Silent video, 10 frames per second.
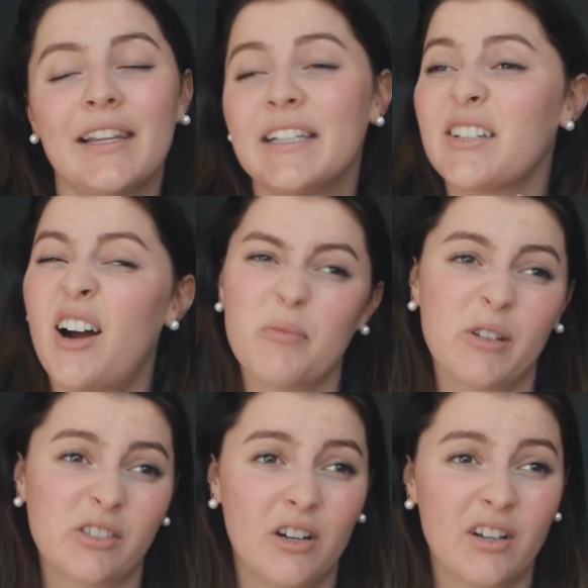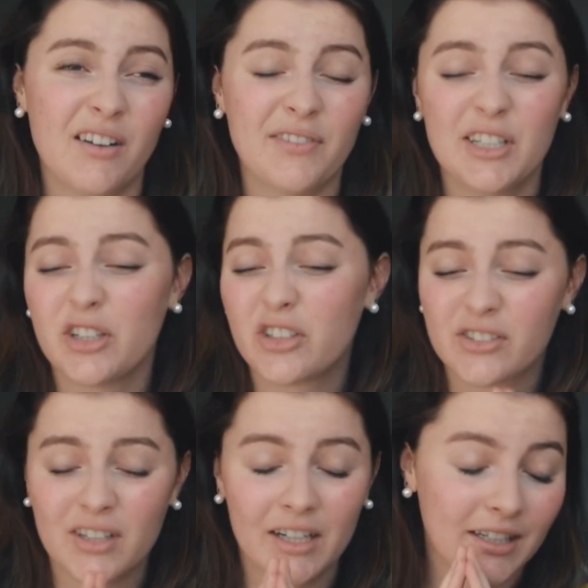and the timer has gone off and you're
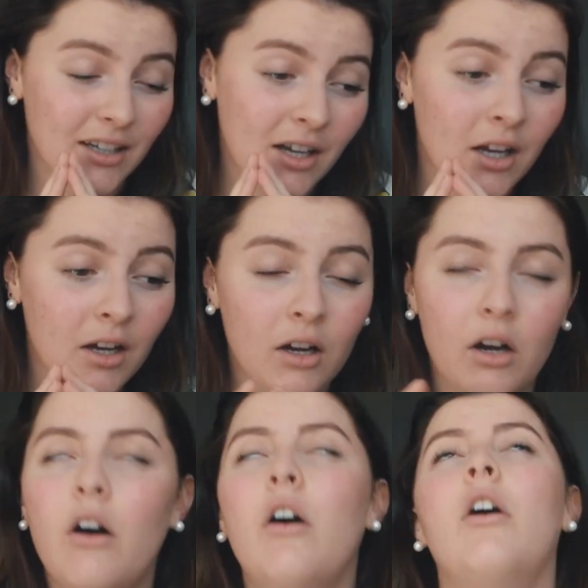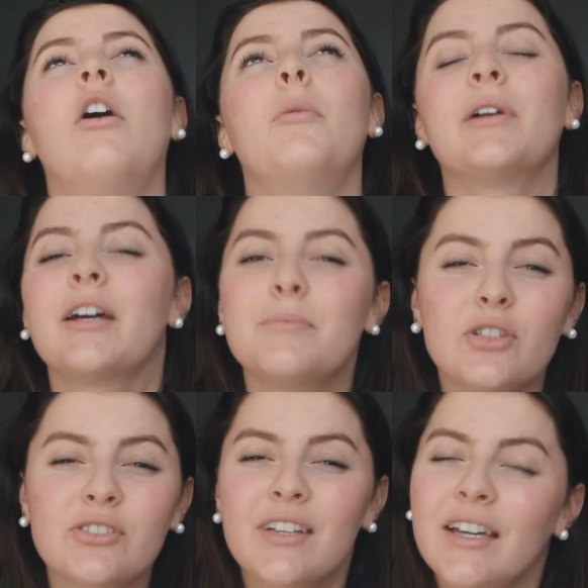just like, oh, but I'm
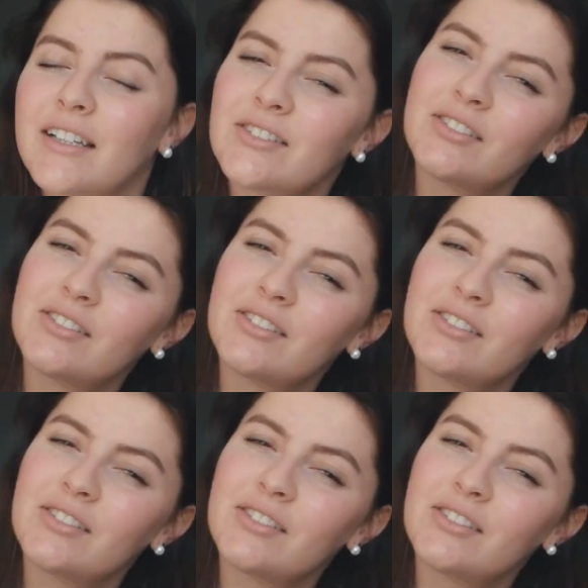just like,